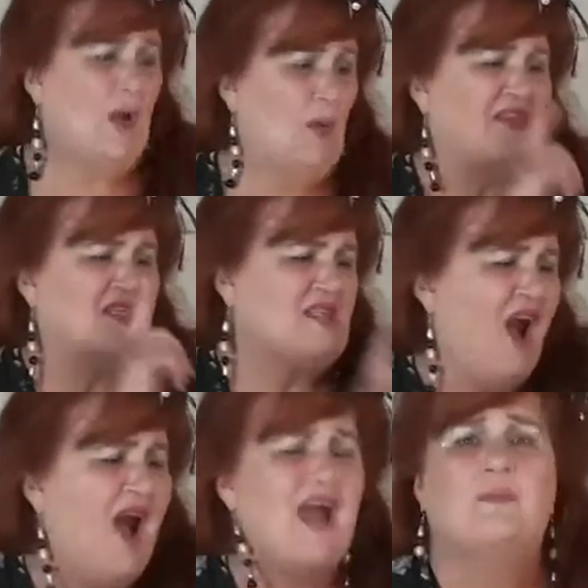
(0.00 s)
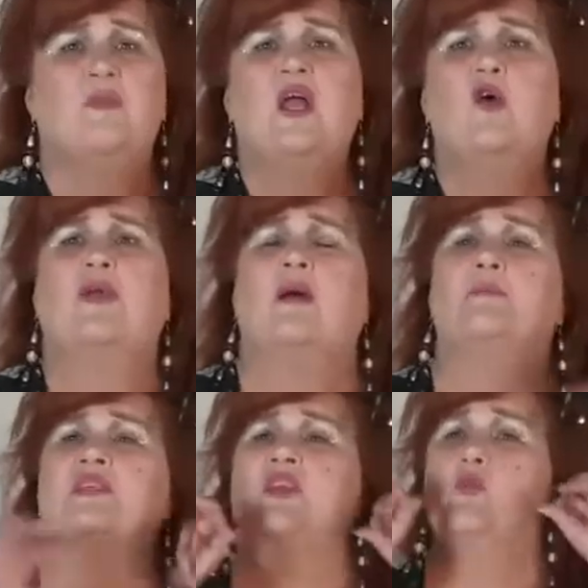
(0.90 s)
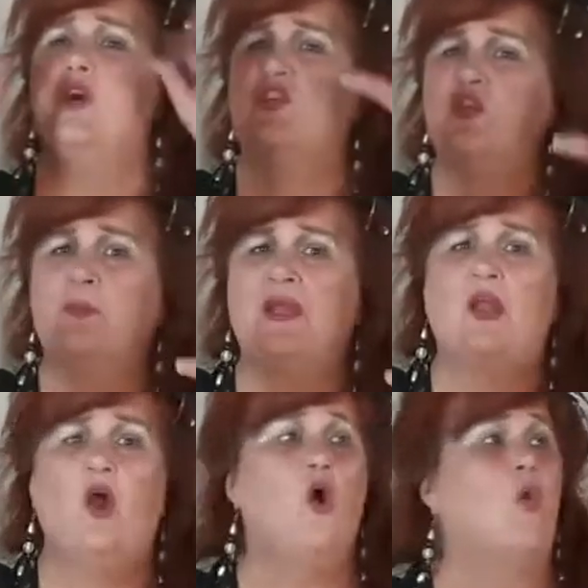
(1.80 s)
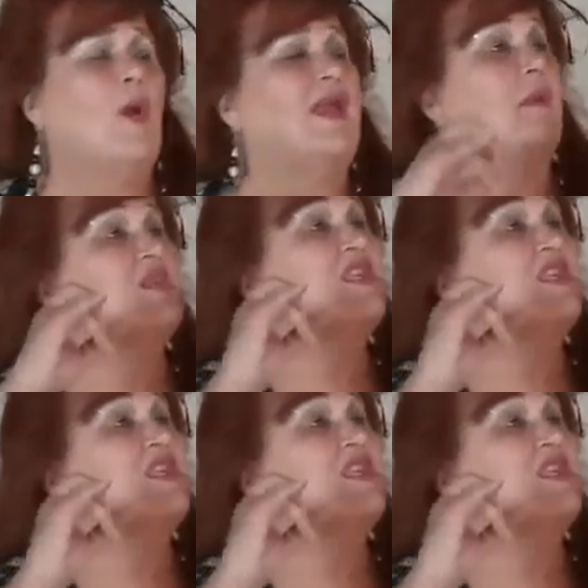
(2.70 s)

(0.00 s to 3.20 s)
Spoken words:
with time when I'm busy worshiping or when I'm